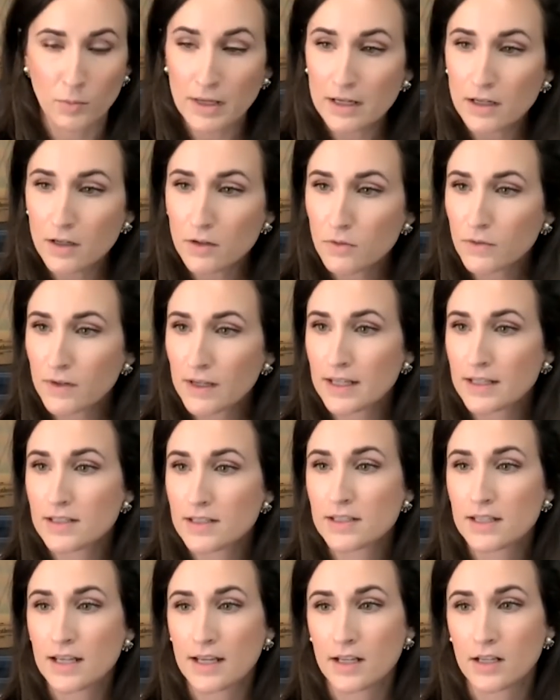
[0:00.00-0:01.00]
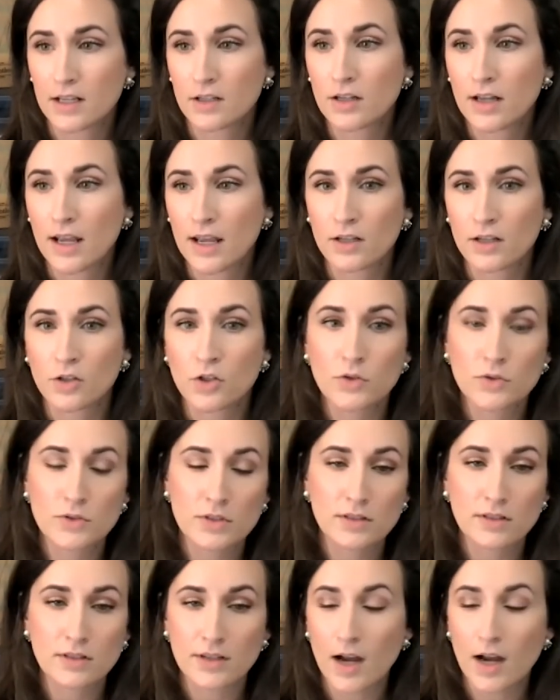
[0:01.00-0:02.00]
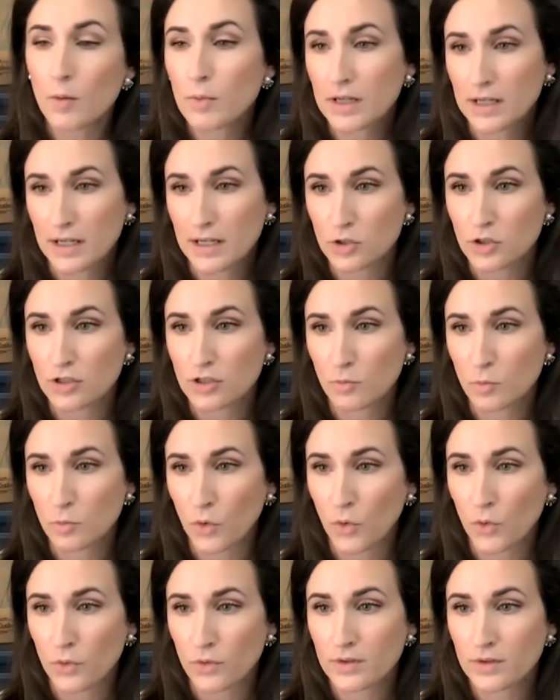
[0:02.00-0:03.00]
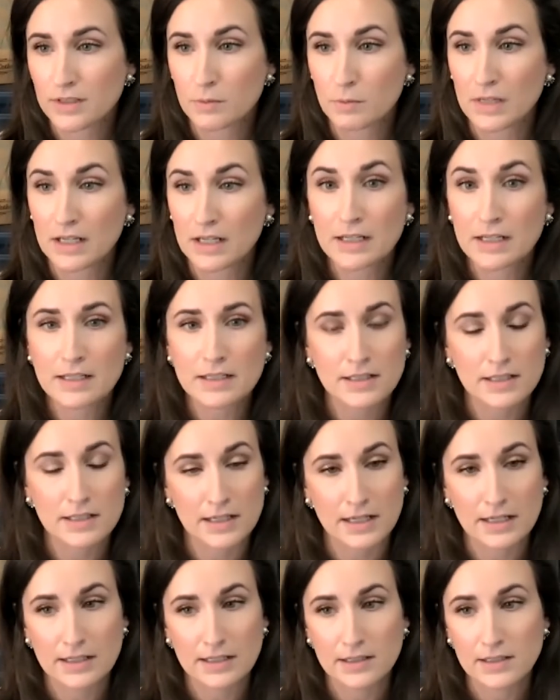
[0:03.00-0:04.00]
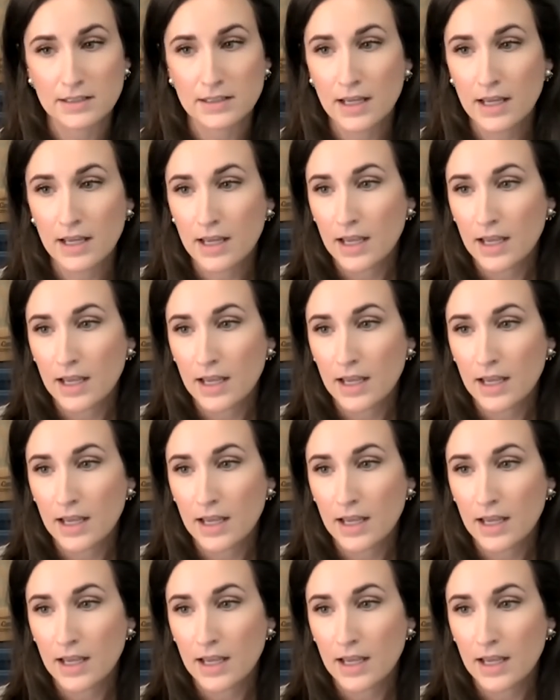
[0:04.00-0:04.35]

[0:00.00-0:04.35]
benefits and uses a combination of both to meet his needs.